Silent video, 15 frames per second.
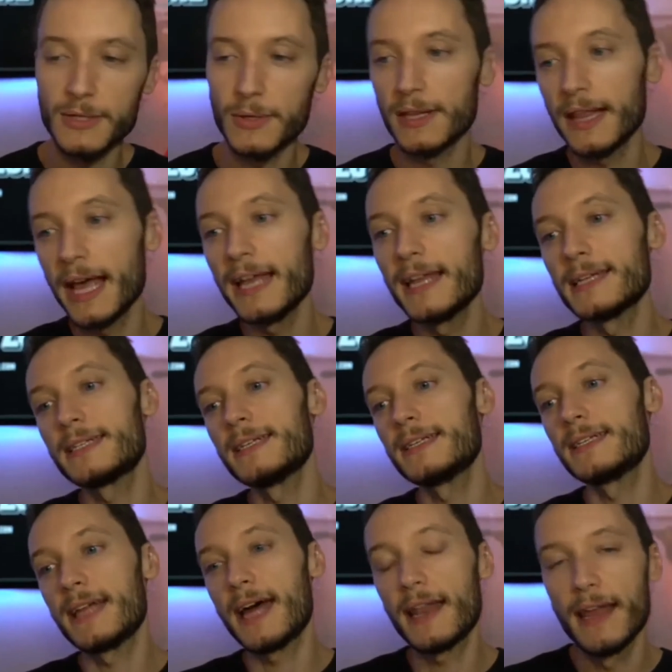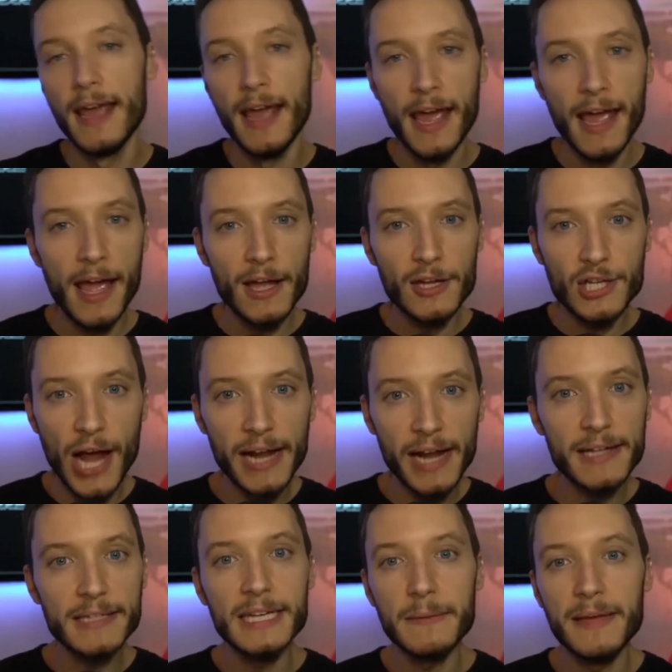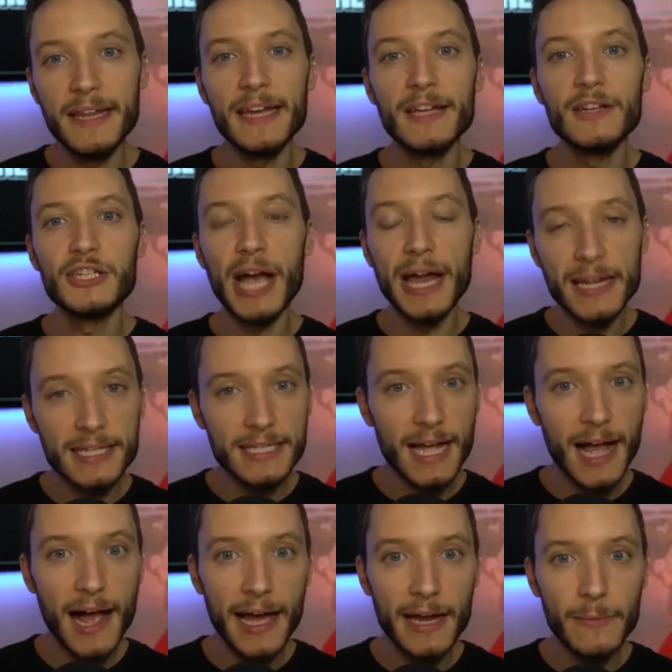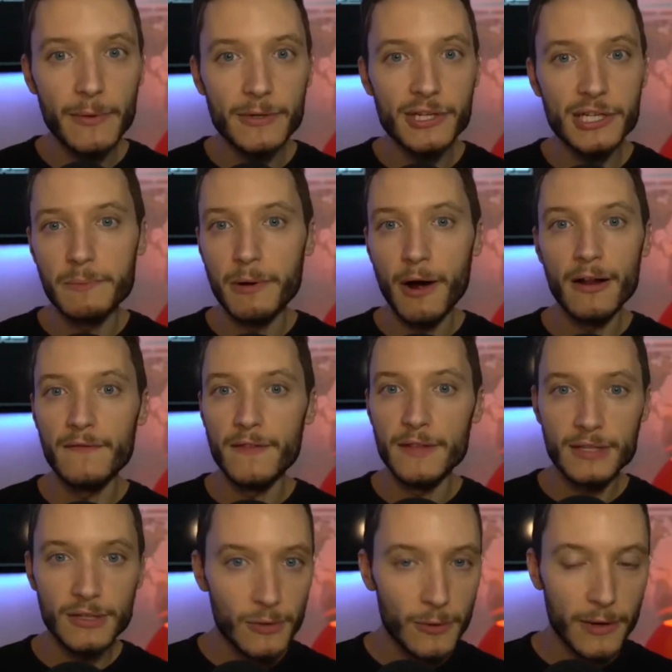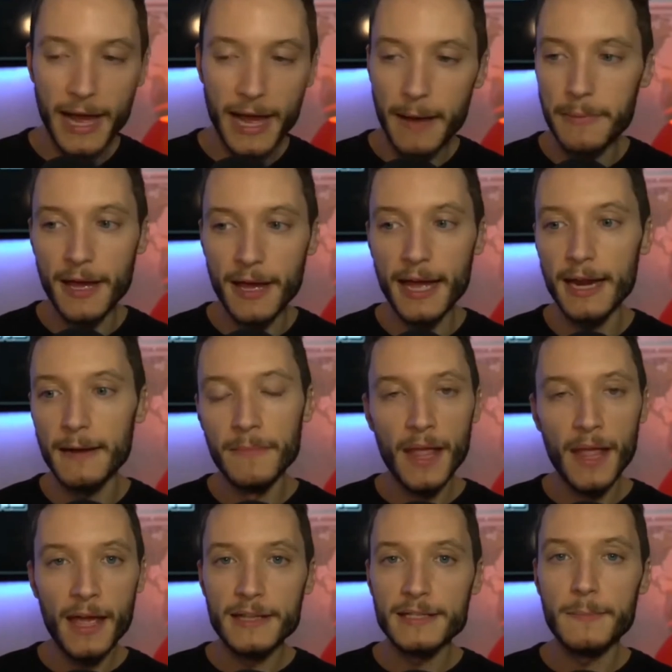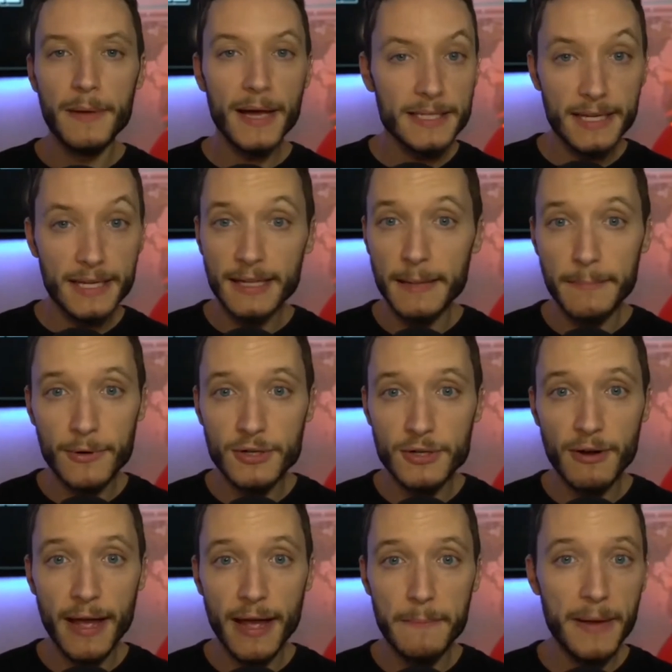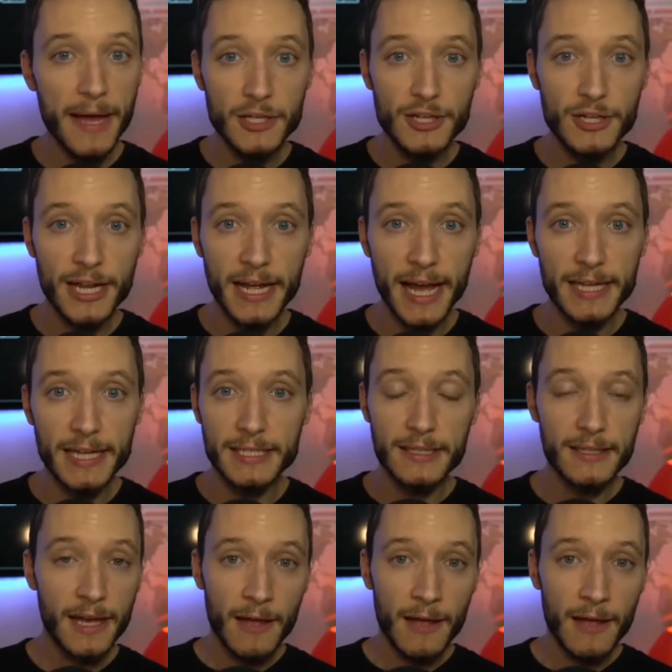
So the latest is that China's committing genocide, which is part of this new campaign to basically portray Beijing as